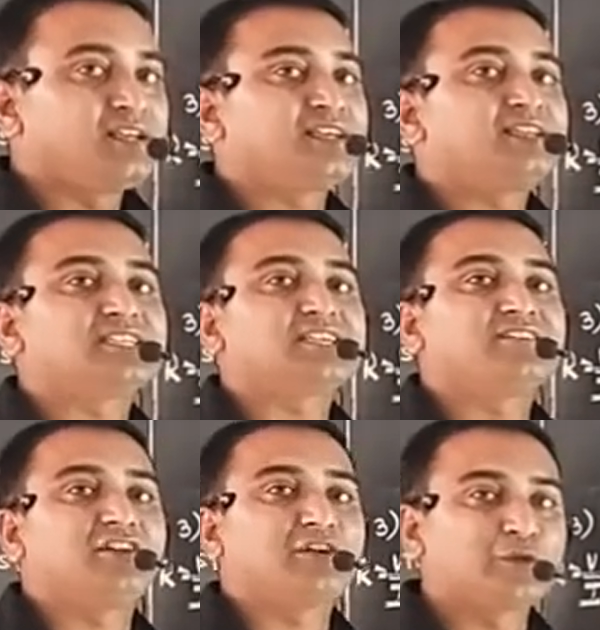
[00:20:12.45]
is
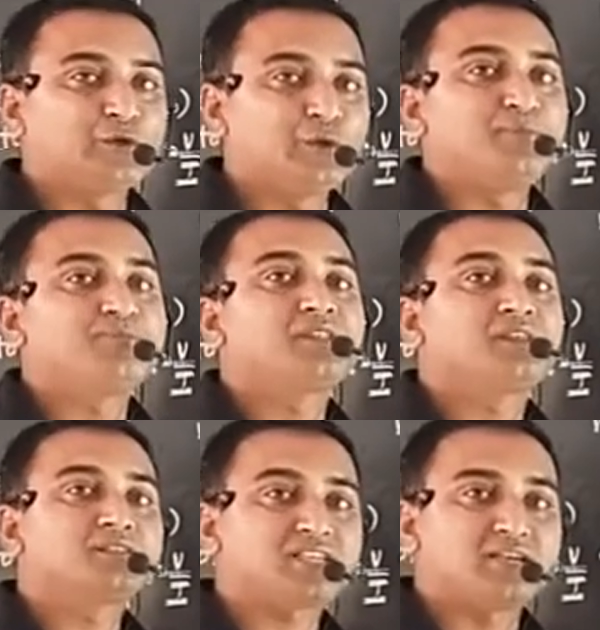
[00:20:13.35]
equal
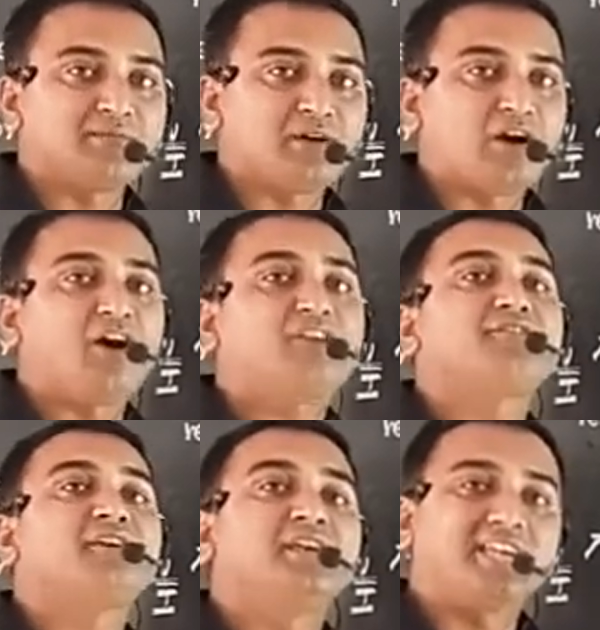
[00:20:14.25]
to sum
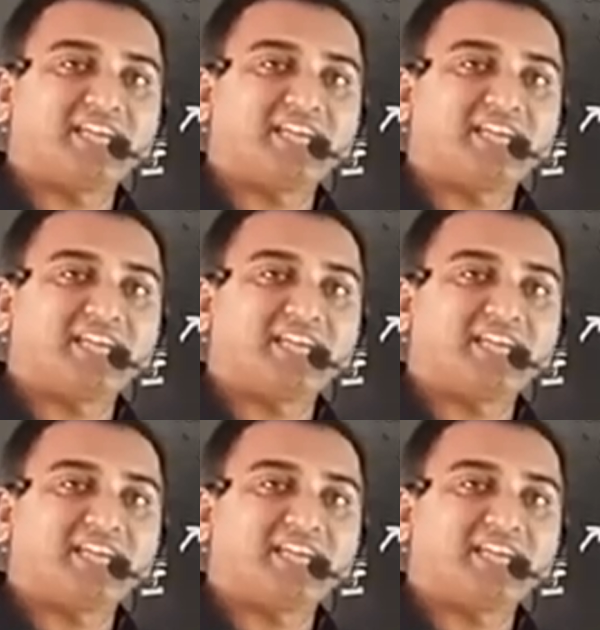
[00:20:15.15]
of